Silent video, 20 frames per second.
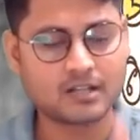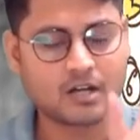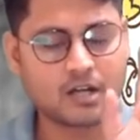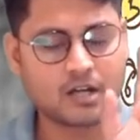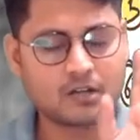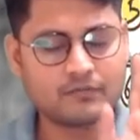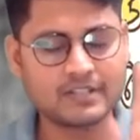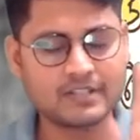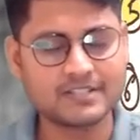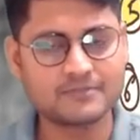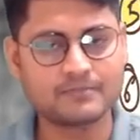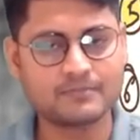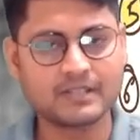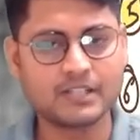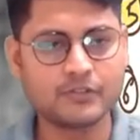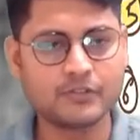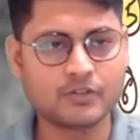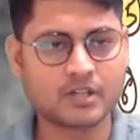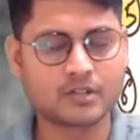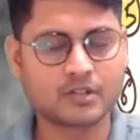always
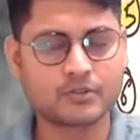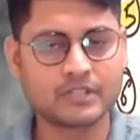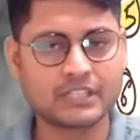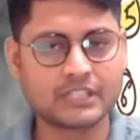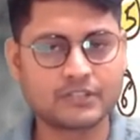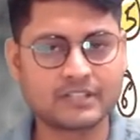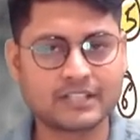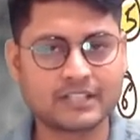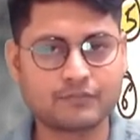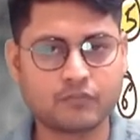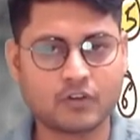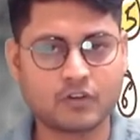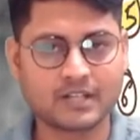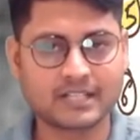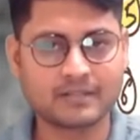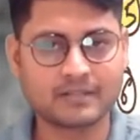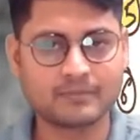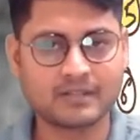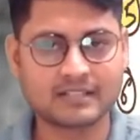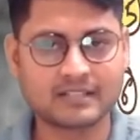believe you are going to get
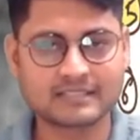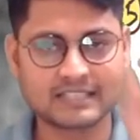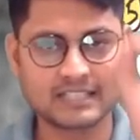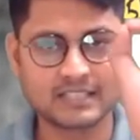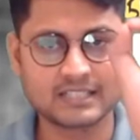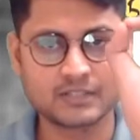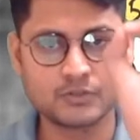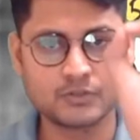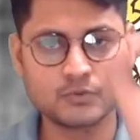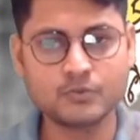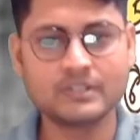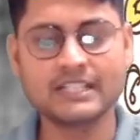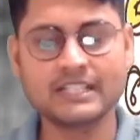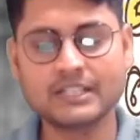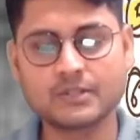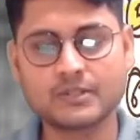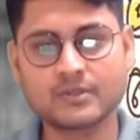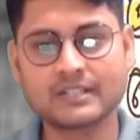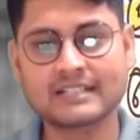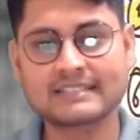40 marks and you
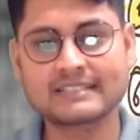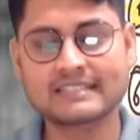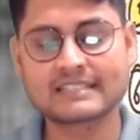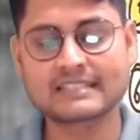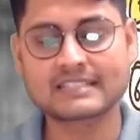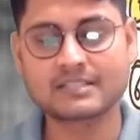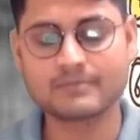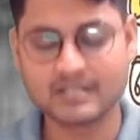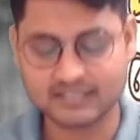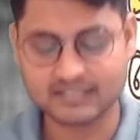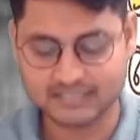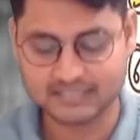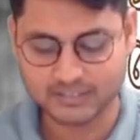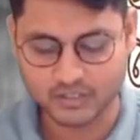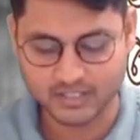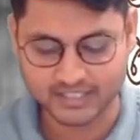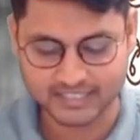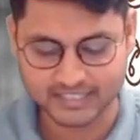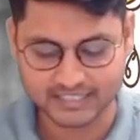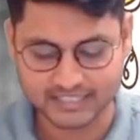need to get 60 marks in the
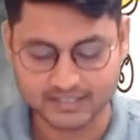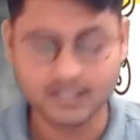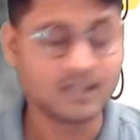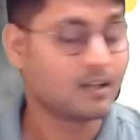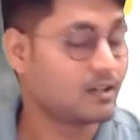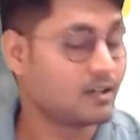auditing